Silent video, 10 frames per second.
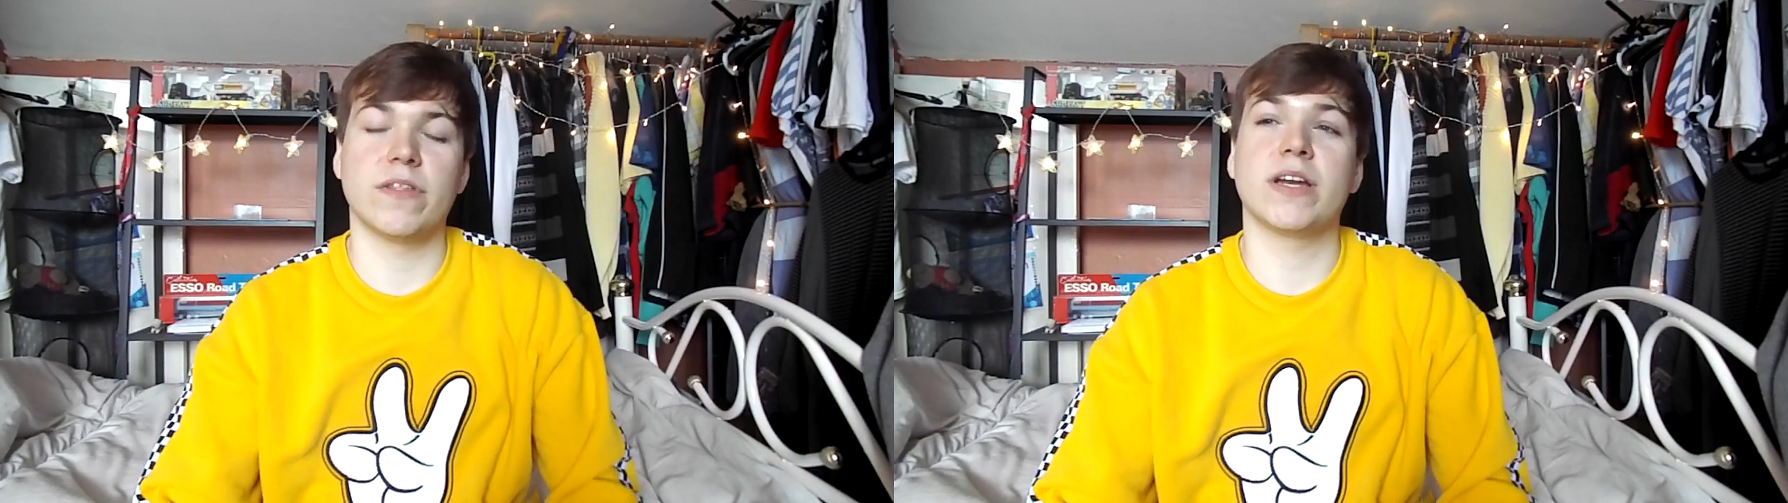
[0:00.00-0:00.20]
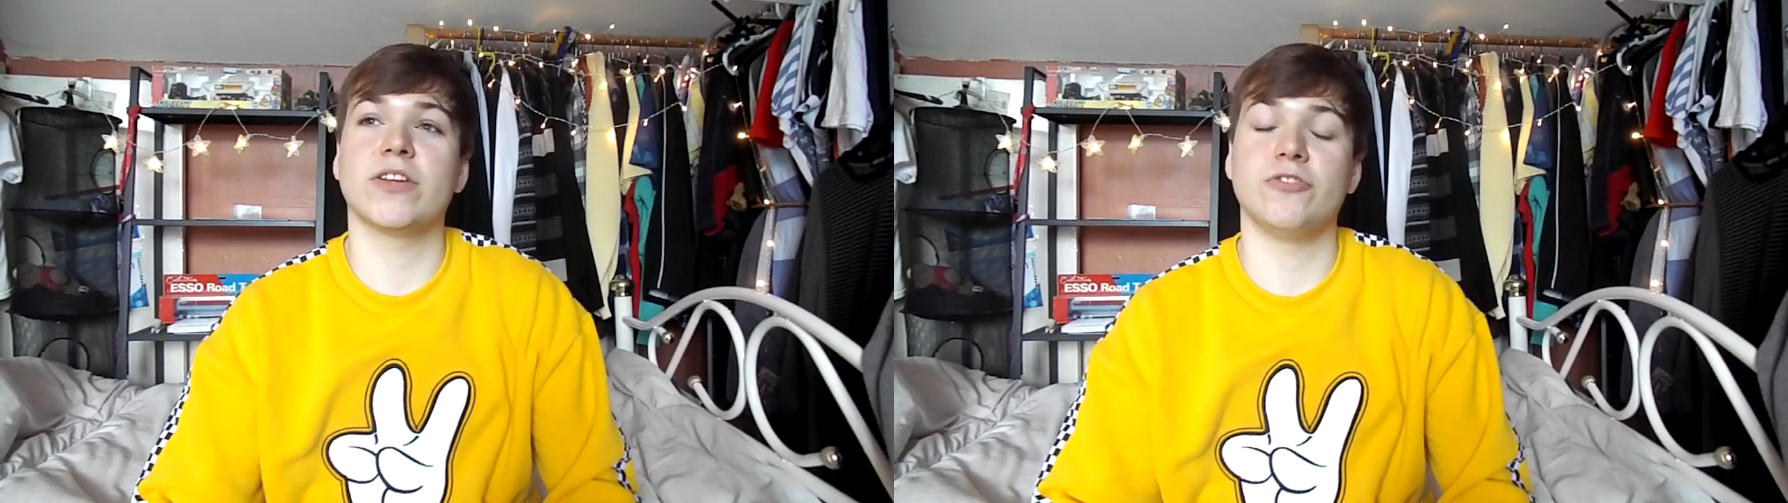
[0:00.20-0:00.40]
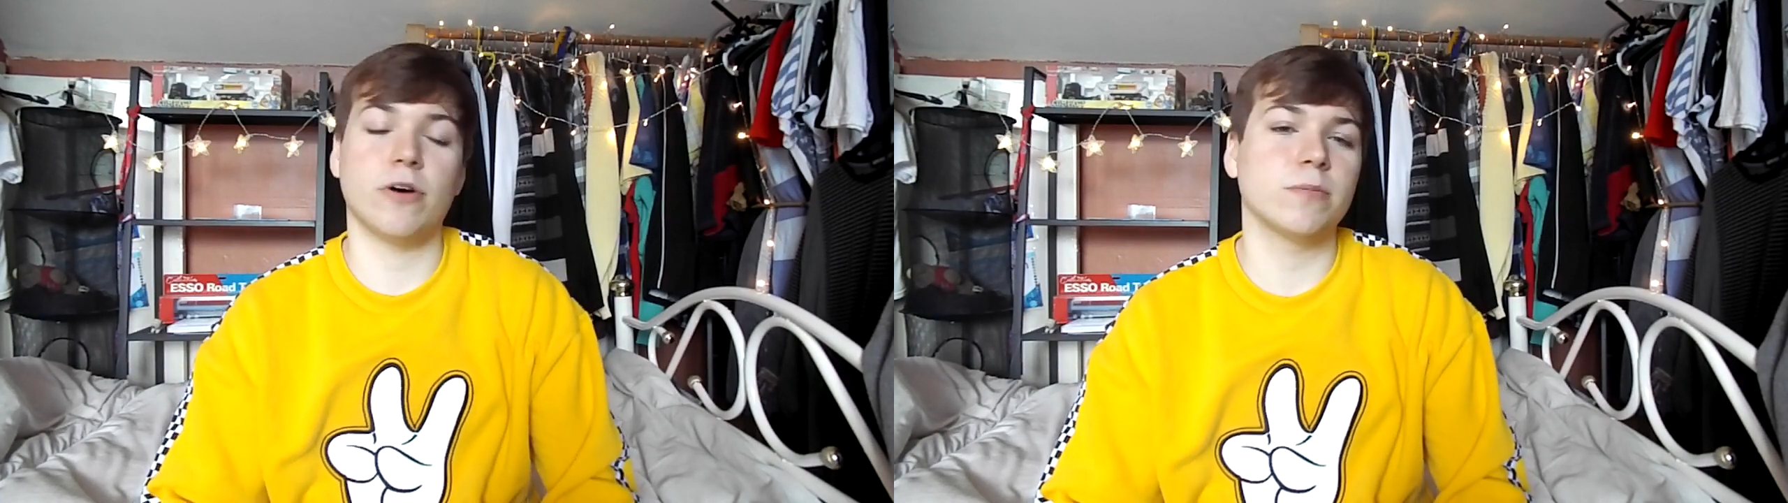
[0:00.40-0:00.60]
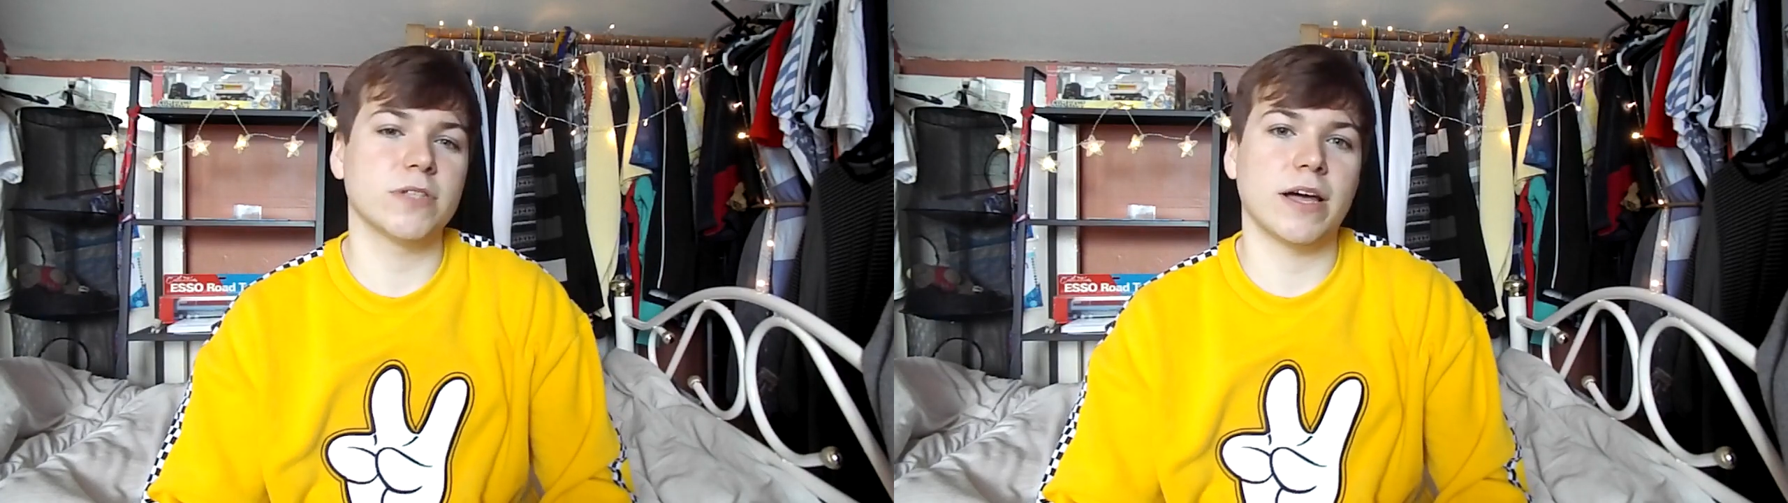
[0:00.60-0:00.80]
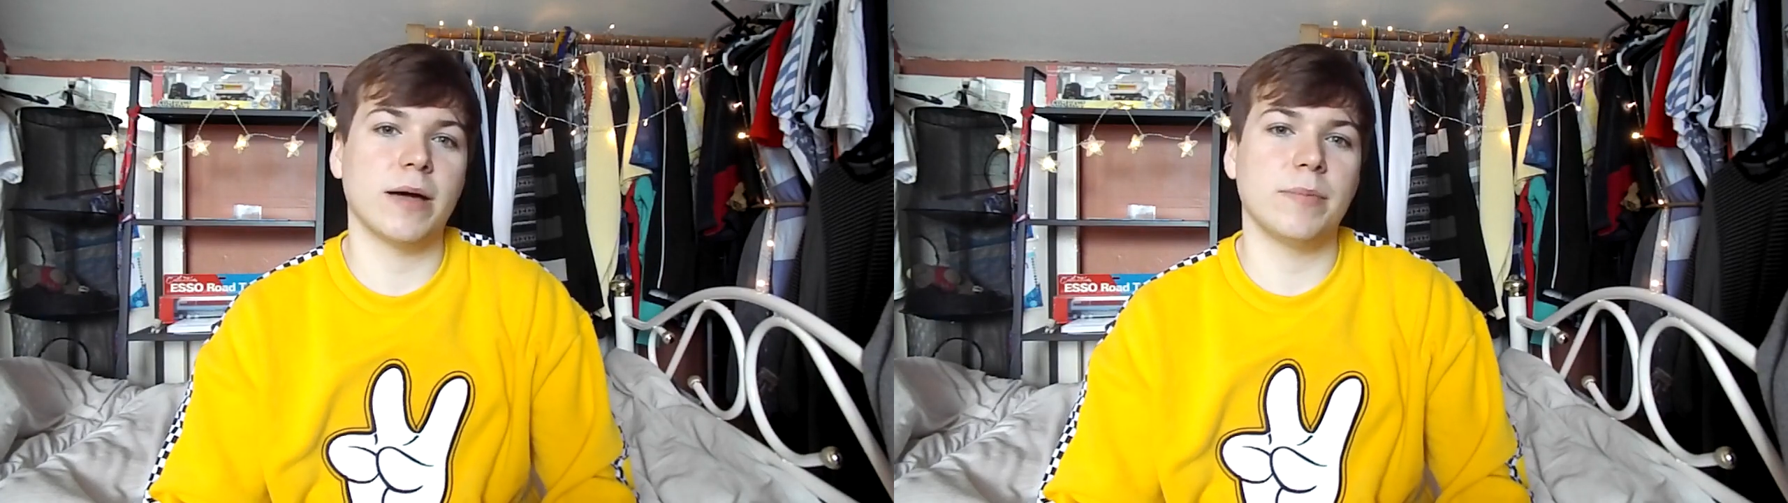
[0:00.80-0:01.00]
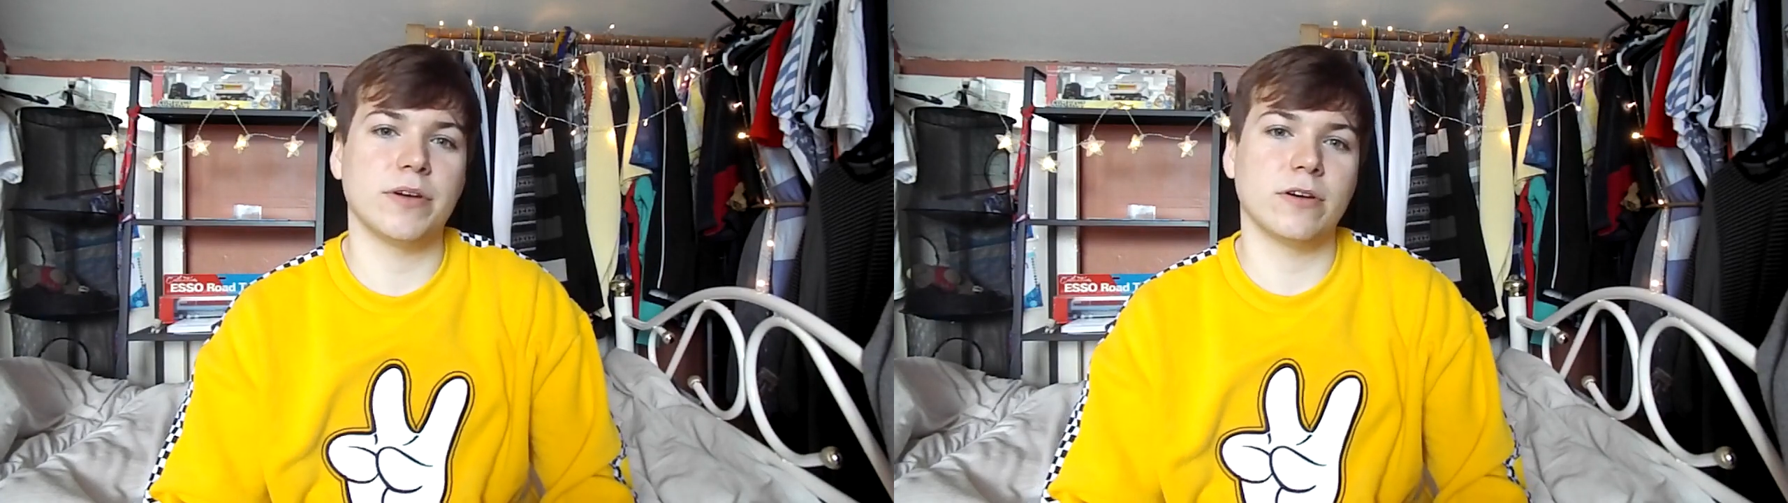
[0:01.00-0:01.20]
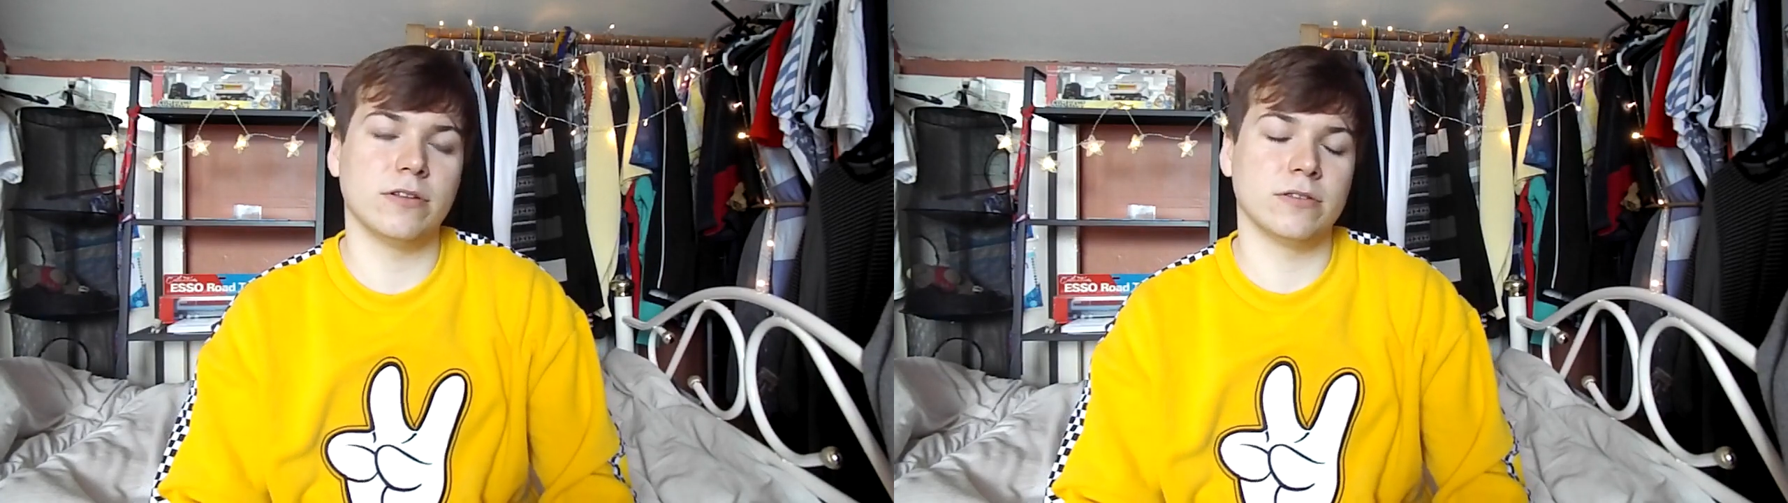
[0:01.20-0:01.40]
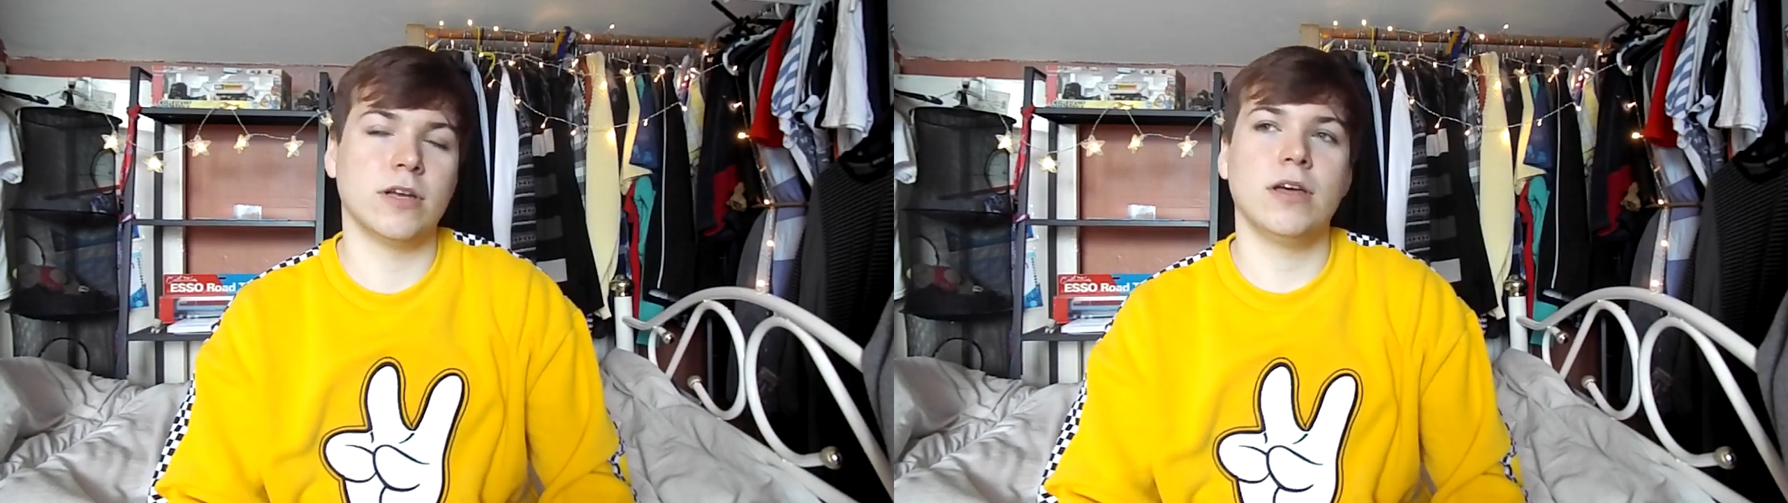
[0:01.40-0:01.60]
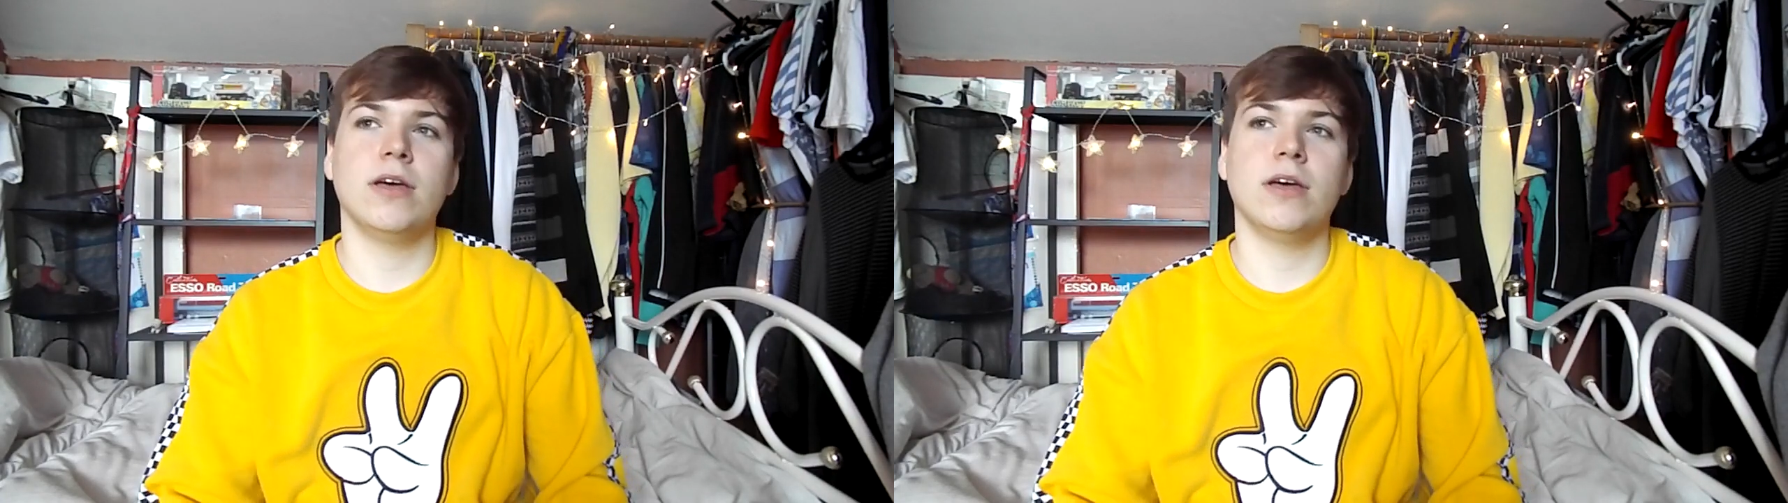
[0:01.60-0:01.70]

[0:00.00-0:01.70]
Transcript: and then I dropped out because